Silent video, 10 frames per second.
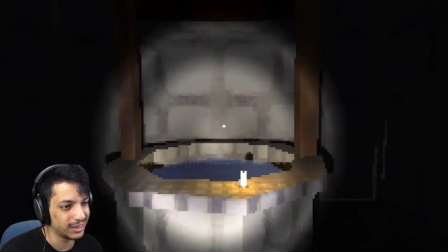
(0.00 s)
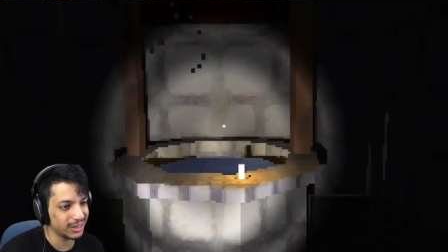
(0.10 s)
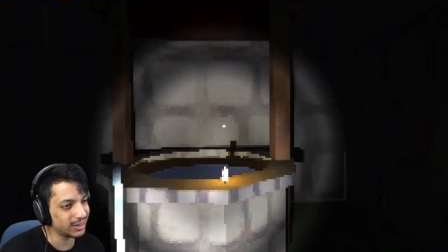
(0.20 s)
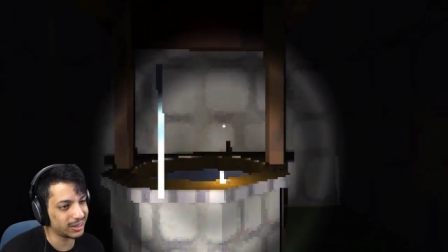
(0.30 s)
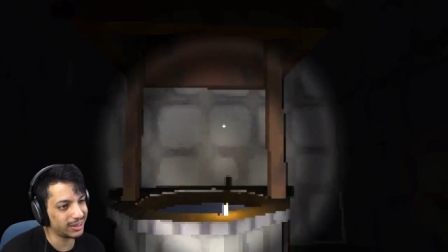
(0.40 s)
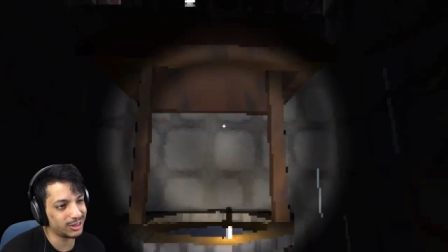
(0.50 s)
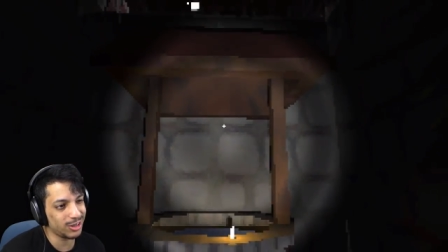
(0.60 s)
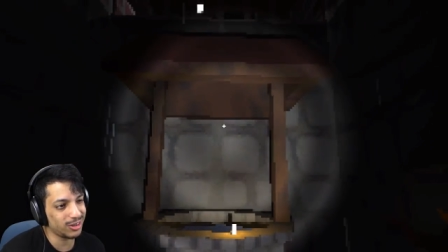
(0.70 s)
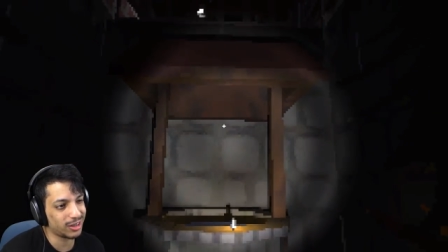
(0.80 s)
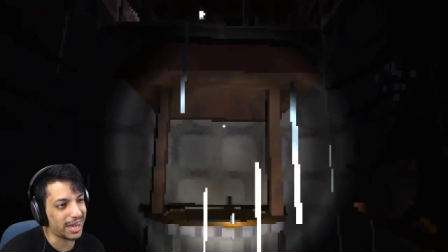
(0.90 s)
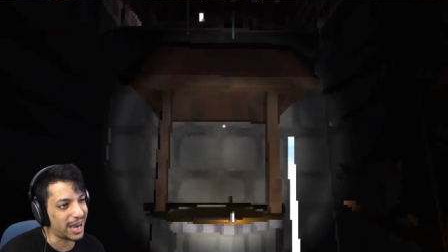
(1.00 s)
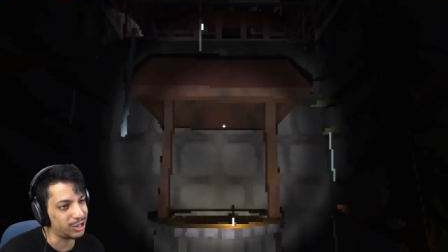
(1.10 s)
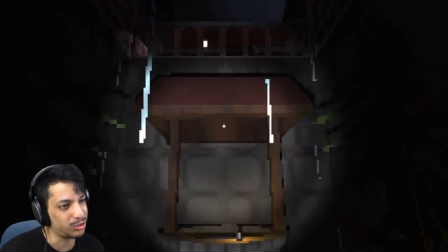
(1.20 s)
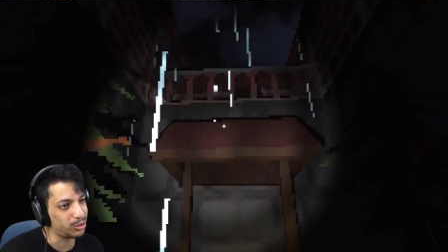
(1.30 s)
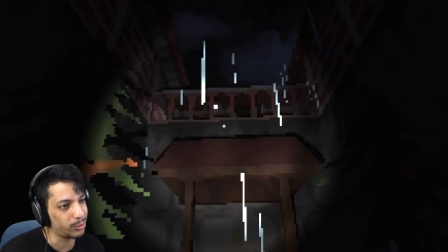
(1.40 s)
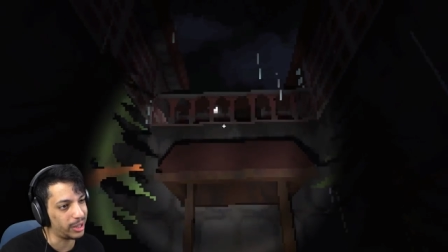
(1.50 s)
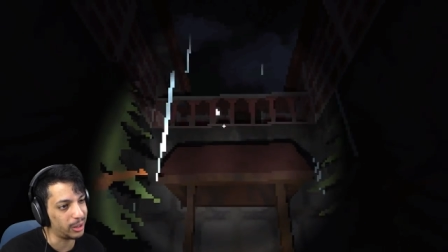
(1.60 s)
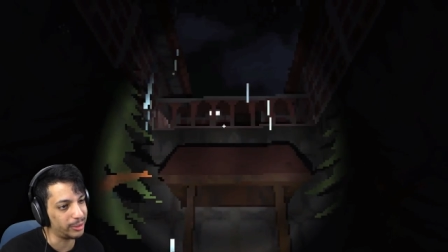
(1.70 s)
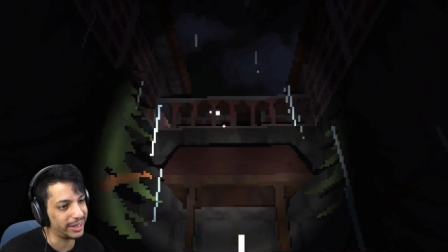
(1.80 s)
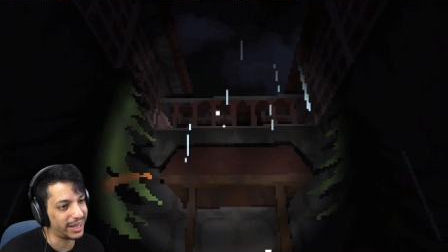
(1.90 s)
Just a casual
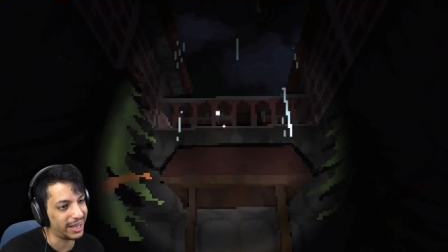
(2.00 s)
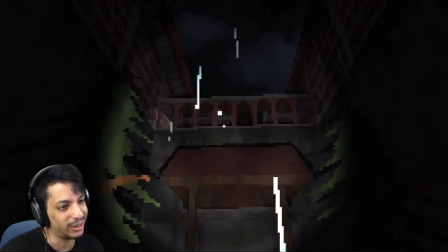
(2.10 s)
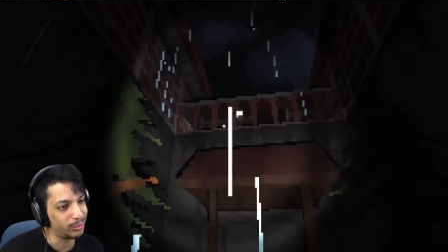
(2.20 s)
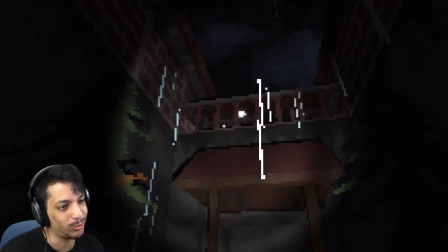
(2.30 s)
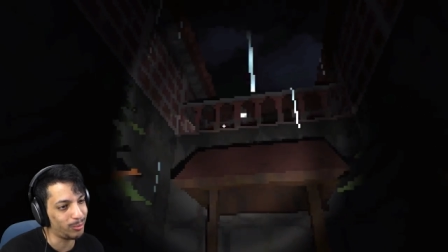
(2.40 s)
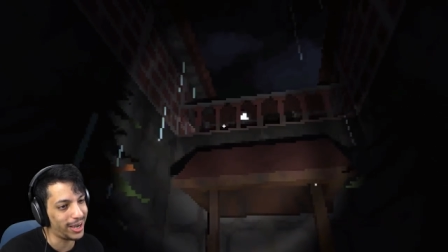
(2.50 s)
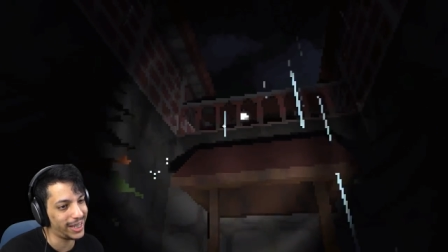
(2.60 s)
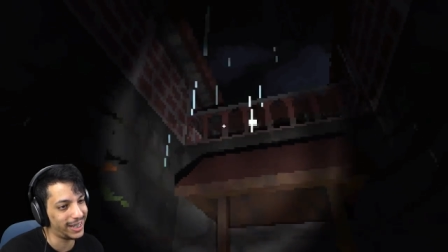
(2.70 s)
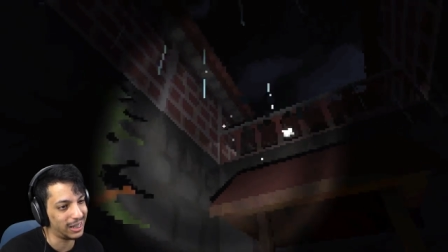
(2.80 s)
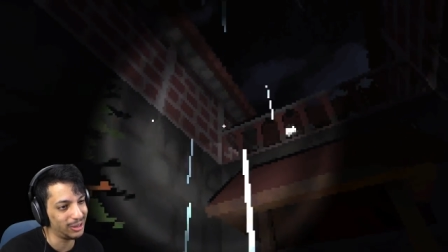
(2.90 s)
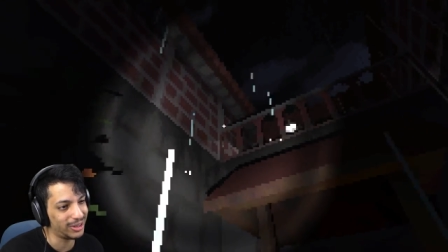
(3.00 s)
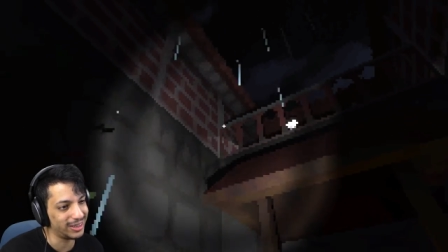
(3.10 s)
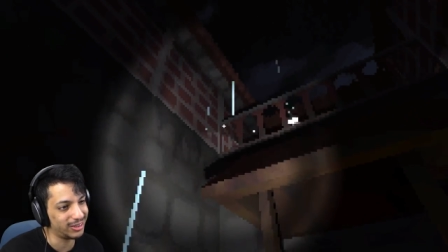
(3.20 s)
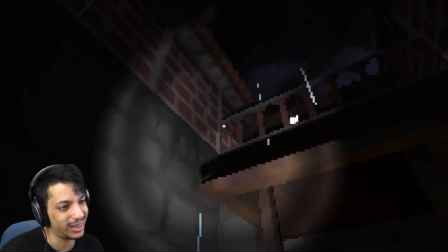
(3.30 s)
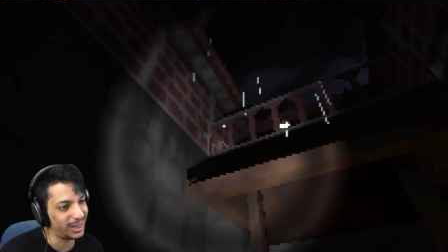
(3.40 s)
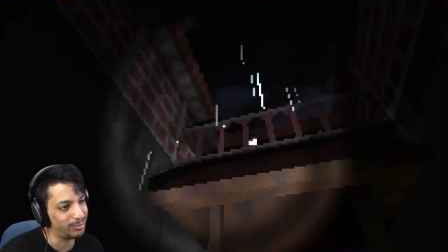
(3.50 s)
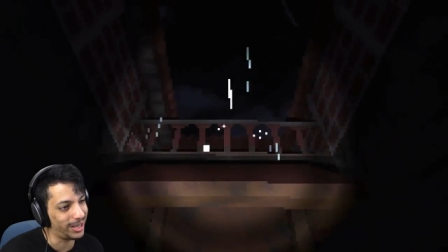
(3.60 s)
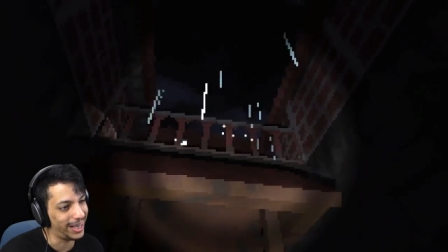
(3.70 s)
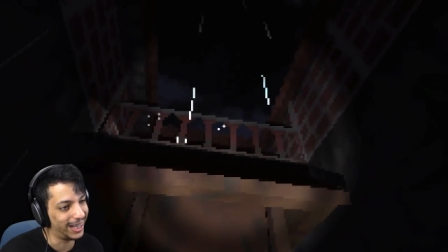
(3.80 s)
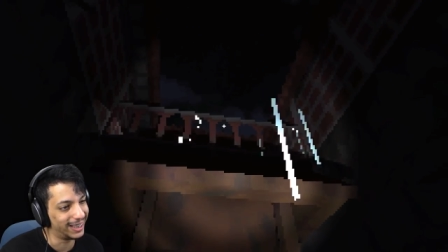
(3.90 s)
well with a candle. My god, look at this game,
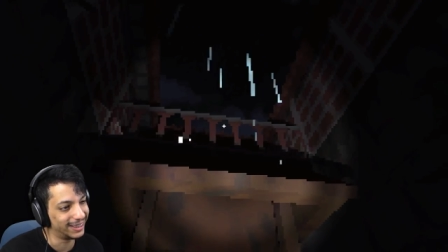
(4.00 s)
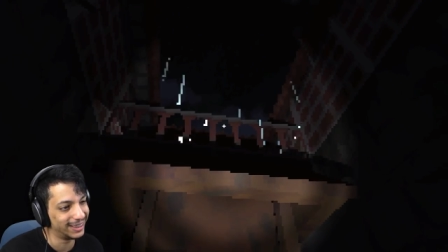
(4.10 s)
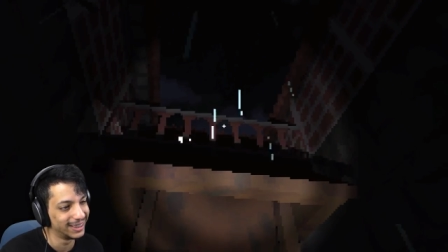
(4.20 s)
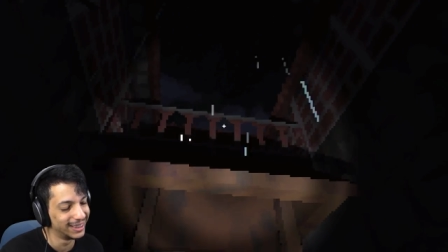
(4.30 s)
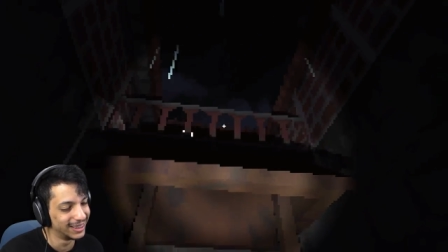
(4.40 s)
man.